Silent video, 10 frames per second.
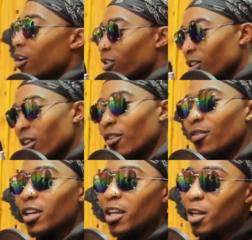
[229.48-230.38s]
or South
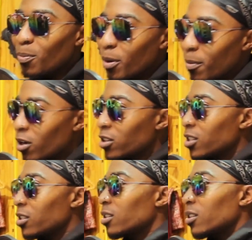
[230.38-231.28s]
African hip-hop
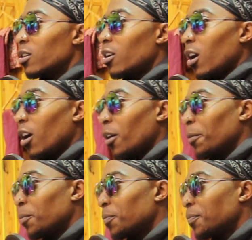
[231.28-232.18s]
artists
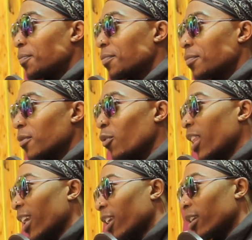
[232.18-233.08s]
for
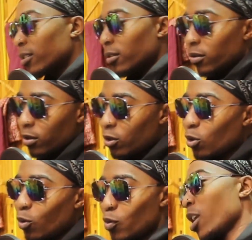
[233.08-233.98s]
that case.
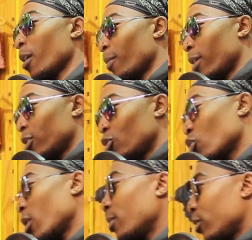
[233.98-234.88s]
So yeah, man,
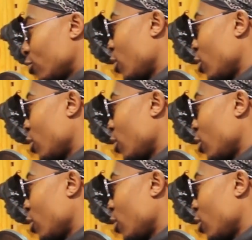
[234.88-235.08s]
drama.